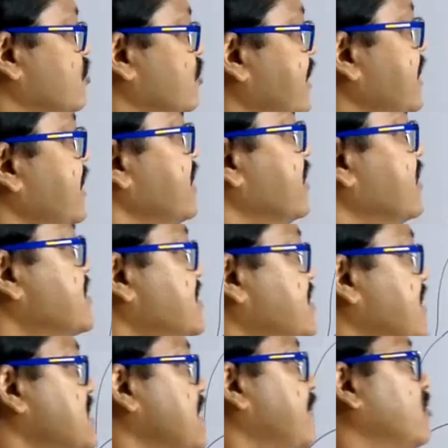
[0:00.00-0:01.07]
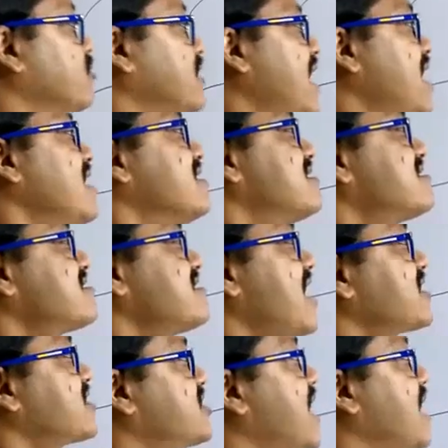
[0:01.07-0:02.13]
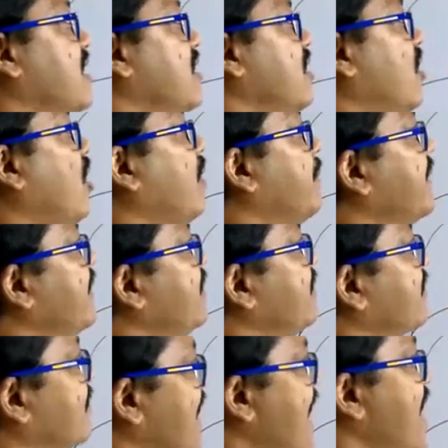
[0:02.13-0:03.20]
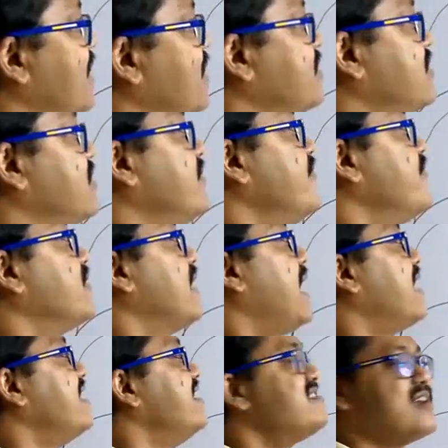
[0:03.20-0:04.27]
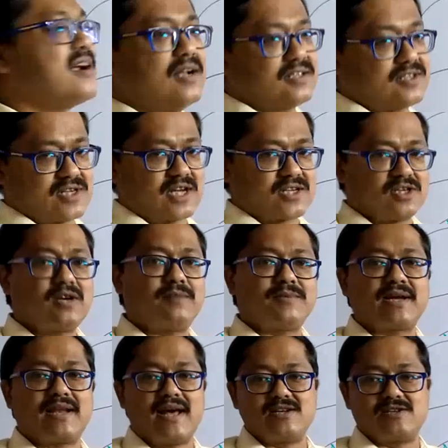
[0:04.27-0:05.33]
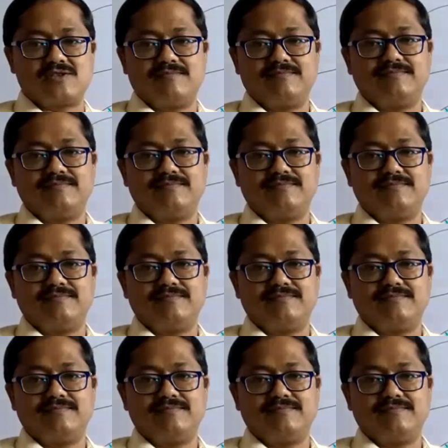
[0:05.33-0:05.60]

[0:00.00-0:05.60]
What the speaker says: we discuss about the structure of a gland and internal structure of the gland.